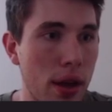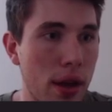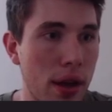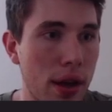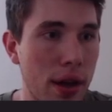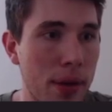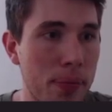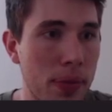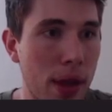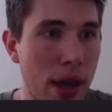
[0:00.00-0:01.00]

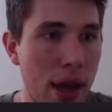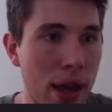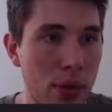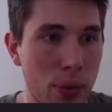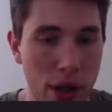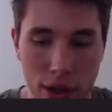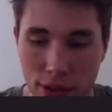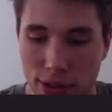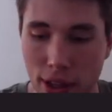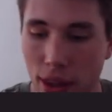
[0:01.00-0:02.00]
And we're going to
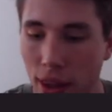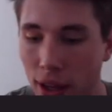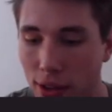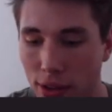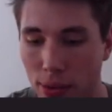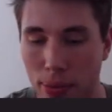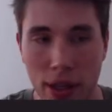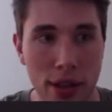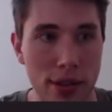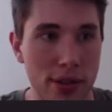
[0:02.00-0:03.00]
set that to
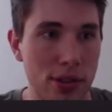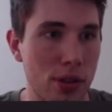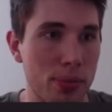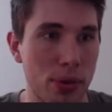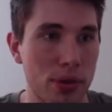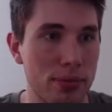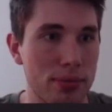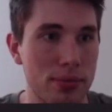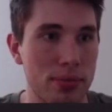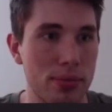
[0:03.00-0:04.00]
be 0.01
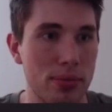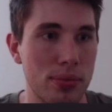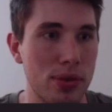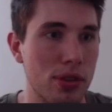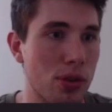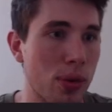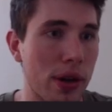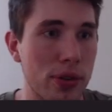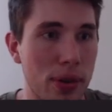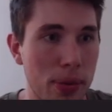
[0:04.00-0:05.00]
or
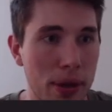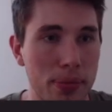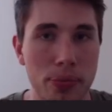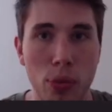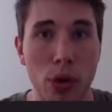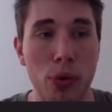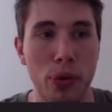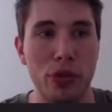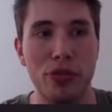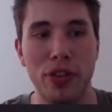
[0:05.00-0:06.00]
something.
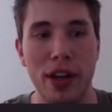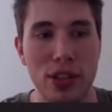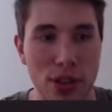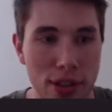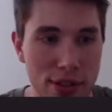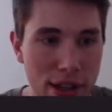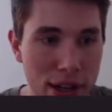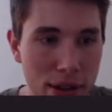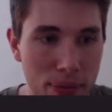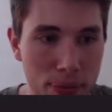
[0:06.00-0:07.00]
We'll fine tune this
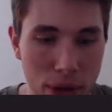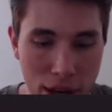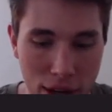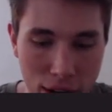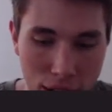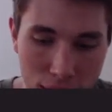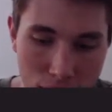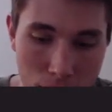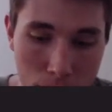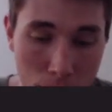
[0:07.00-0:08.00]
later.
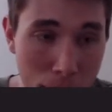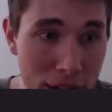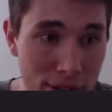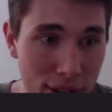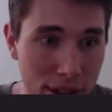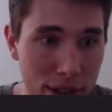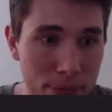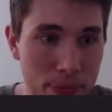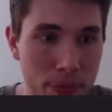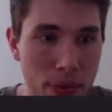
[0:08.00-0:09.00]
But basically,
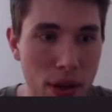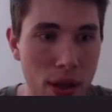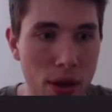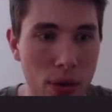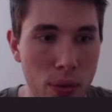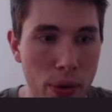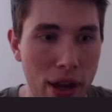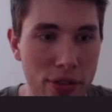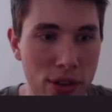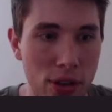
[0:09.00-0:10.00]
what we
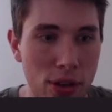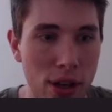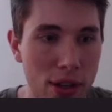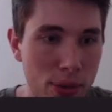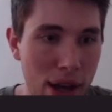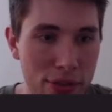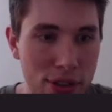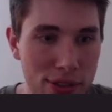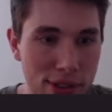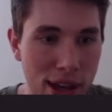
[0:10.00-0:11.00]
have to do is we have to
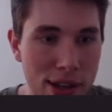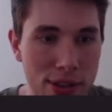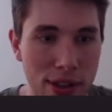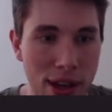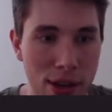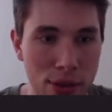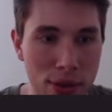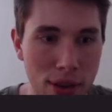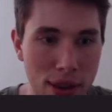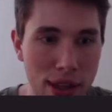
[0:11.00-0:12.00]
scale down
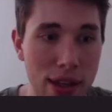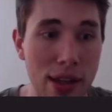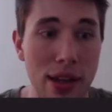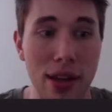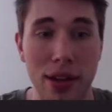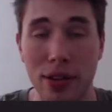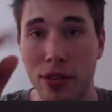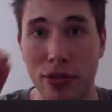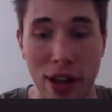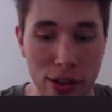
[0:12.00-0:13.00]
the
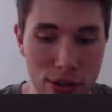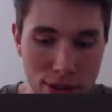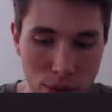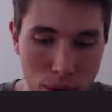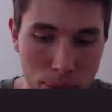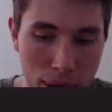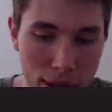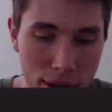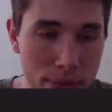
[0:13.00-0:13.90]
values that we're picking